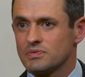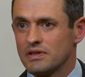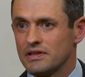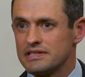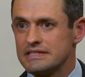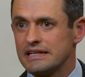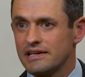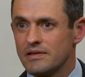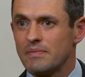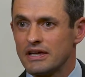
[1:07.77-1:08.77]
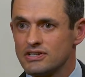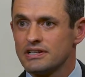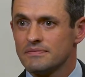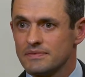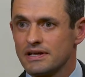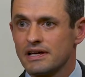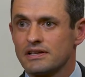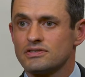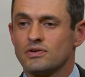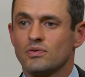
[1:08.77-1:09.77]
with listening to the patient.
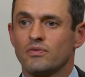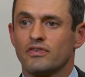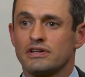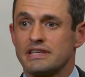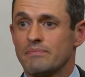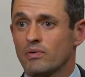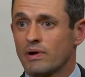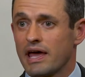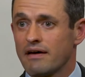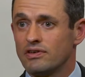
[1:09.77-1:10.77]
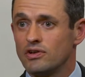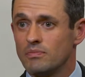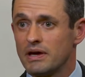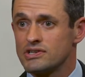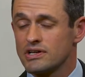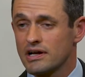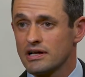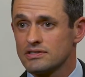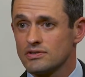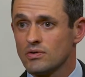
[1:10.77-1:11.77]
Uh, so for example, when I have a new patient
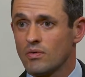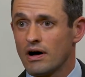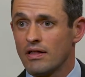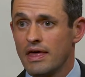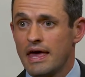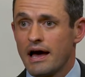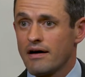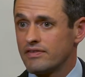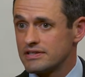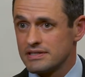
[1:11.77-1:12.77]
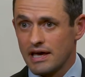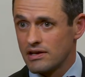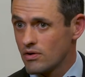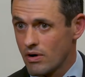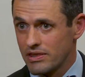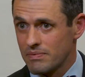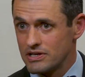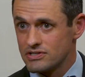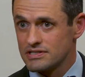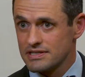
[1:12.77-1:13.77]
consult, while obviously I know why the
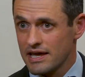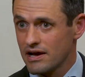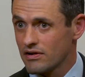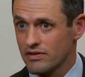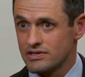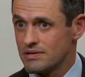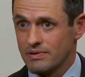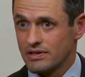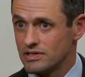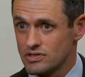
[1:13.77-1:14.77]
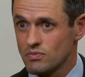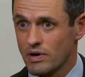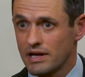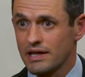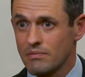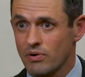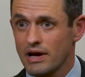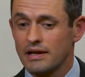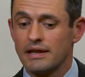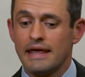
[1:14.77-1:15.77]
patient's there, they're typically just wanting to get
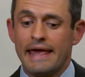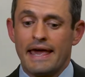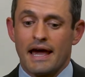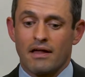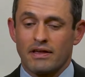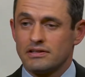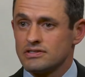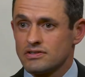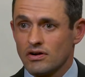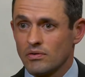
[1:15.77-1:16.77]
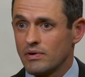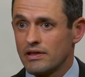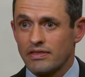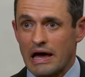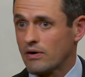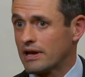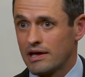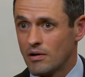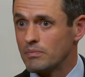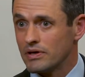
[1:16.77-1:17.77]
pregnant, I like to start with, how can I
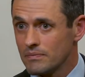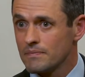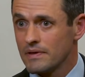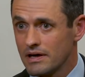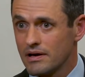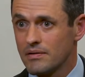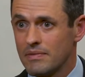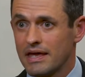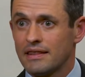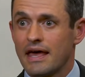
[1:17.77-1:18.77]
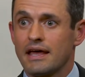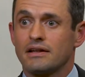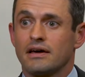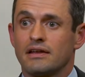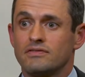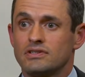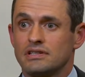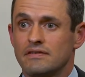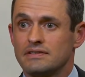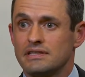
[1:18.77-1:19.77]
help you? Um, and that kind of
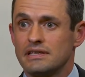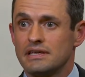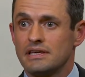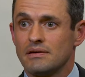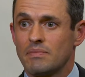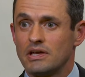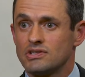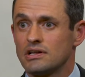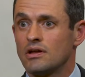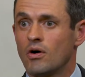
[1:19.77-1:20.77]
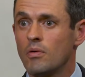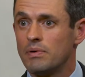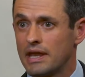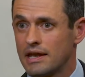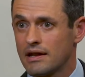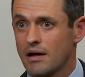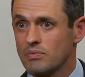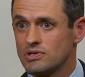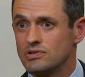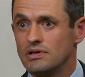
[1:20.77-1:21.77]
just gives the patient an open-ended
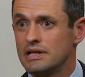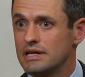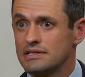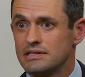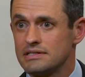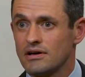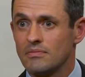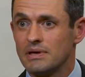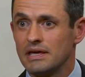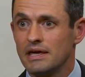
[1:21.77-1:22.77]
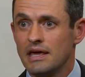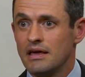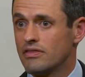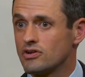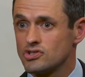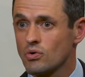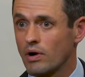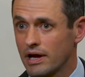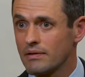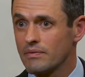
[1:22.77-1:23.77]
opportunity to tell me their
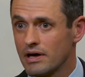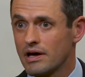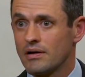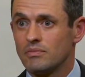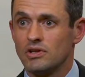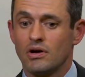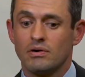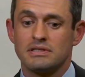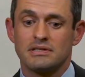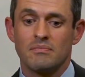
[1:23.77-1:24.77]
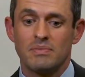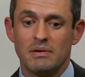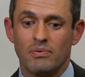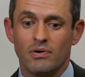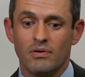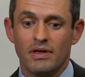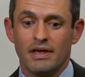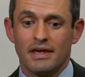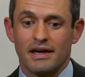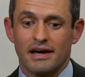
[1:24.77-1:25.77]
story. Um, you know, and some people
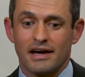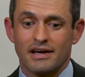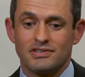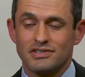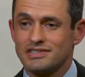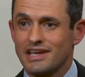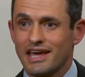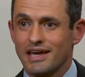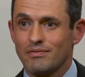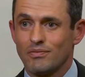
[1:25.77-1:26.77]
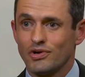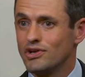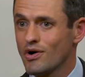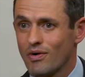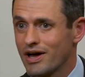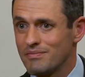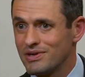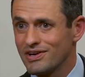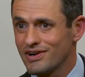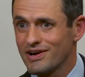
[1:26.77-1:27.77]
uh, just say, well, you know why I'm
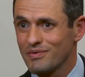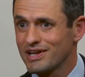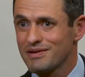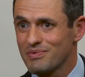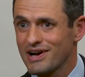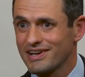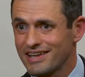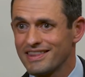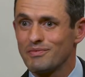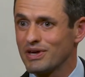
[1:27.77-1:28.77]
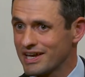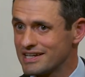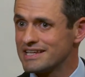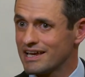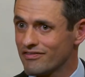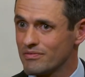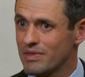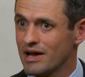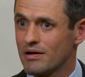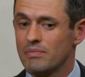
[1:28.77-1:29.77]
here, I want to get pregnant, and then we kind of take it
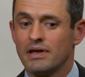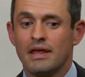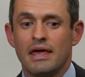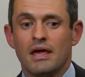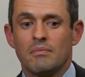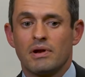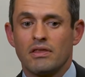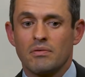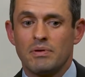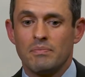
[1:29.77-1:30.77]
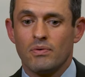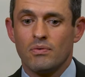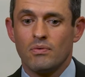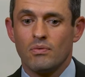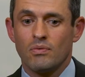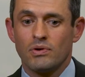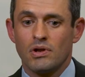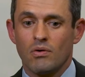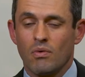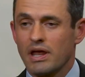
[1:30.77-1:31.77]
from there. But but other people, you
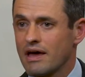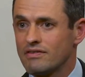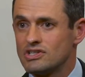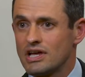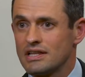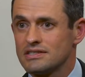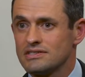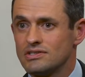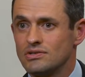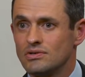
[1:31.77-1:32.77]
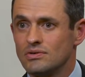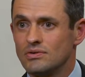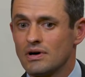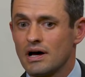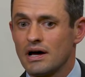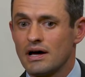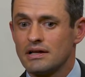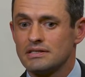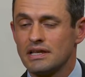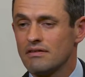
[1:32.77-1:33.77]
know, want to have a chance to,
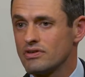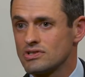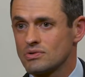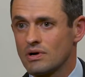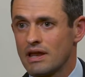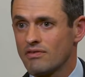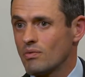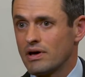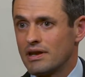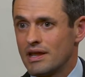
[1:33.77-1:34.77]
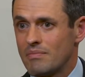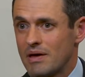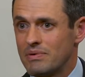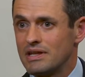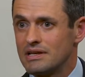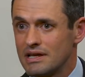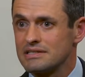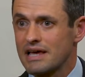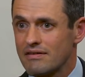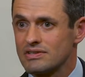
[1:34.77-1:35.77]
uh, to give their story, and everyone, in my opinion,
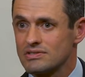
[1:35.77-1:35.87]
does have a